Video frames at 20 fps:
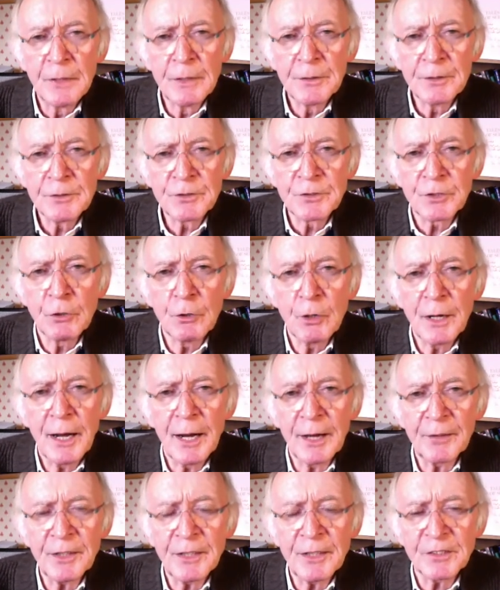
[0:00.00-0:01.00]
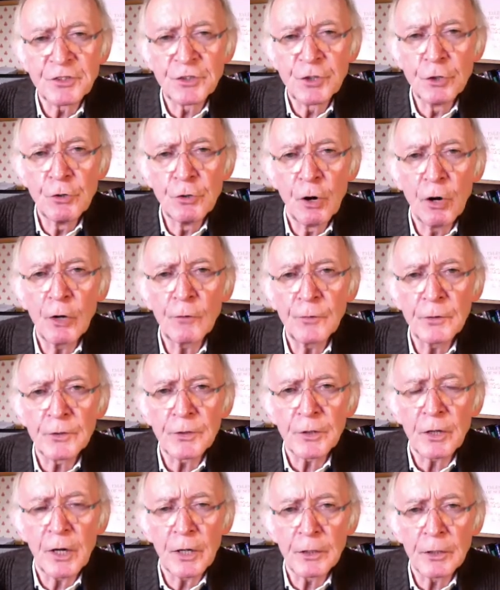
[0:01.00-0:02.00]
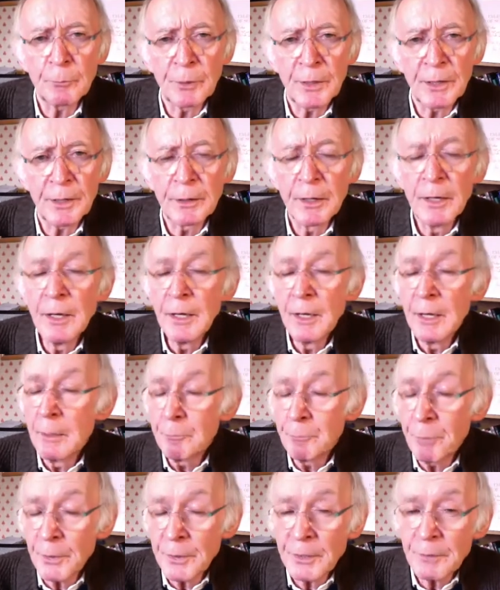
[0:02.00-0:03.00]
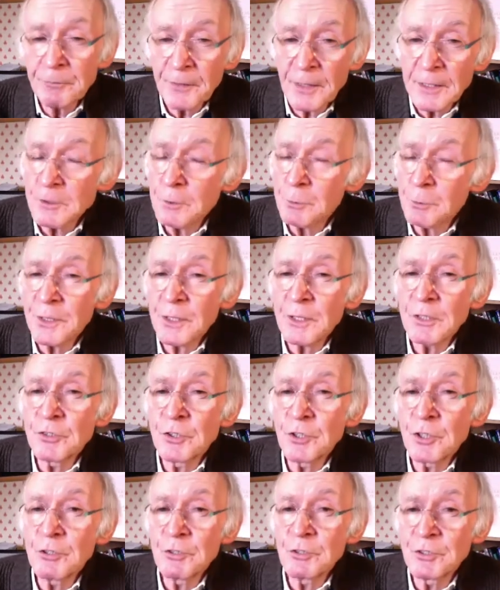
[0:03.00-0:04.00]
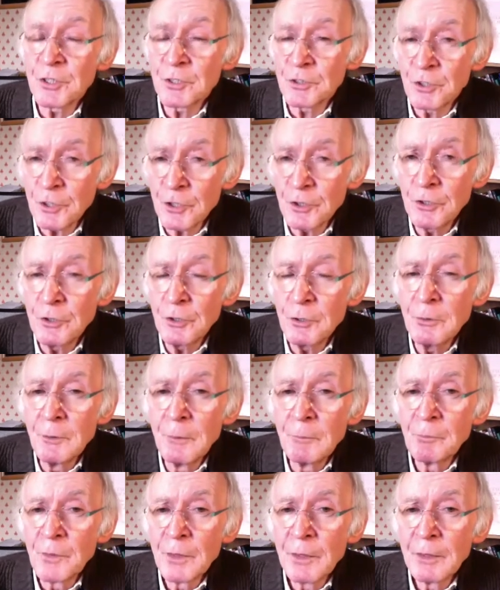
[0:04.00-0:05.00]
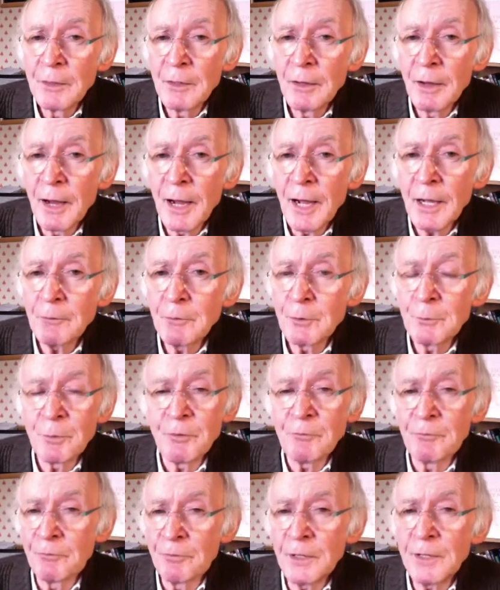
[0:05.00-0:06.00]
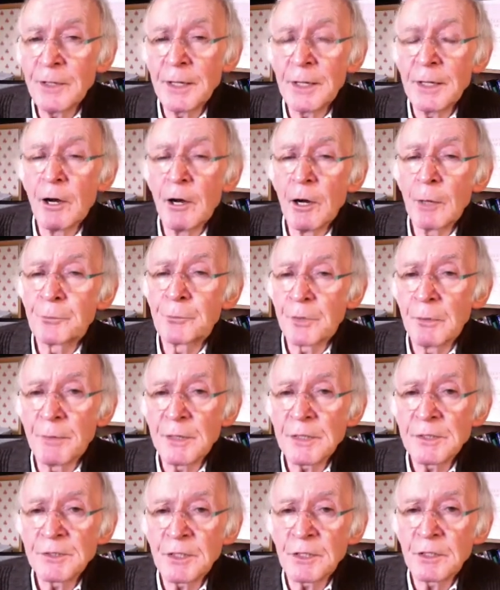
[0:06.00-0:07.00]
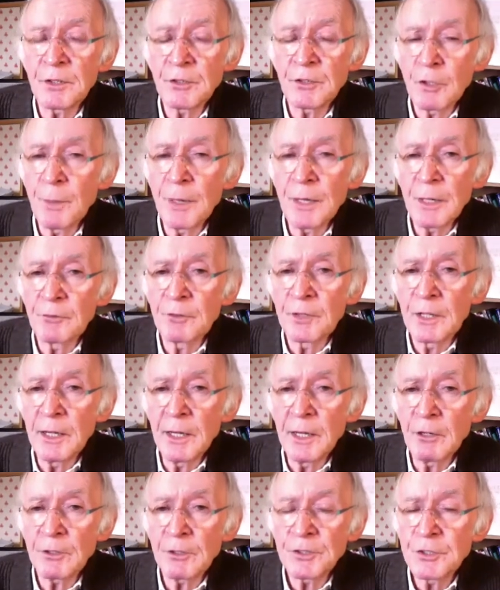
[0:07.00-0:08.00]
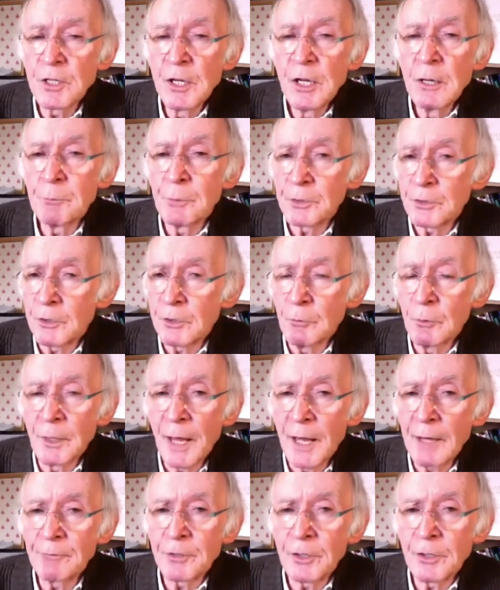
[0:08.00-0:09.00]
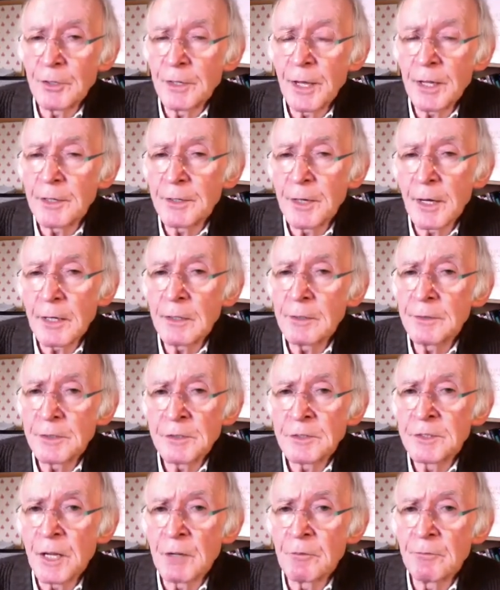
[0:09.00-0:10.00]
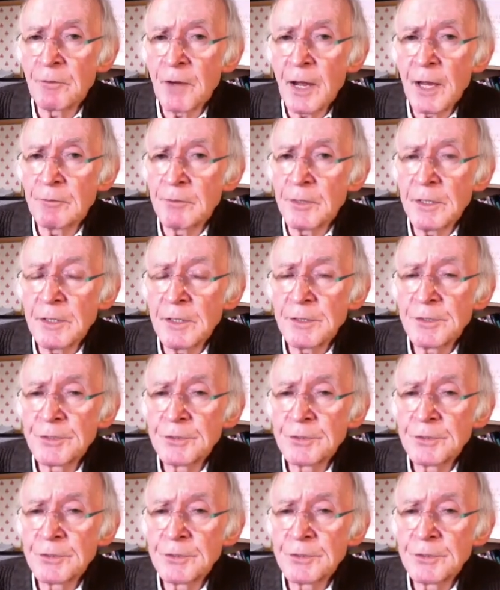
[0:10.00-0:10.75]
So I think it's too awful to contemplate. But if that's what they choose to do, I would be very optimistic that you might have chaos, but you will have a united Ireland in, say, 5 years.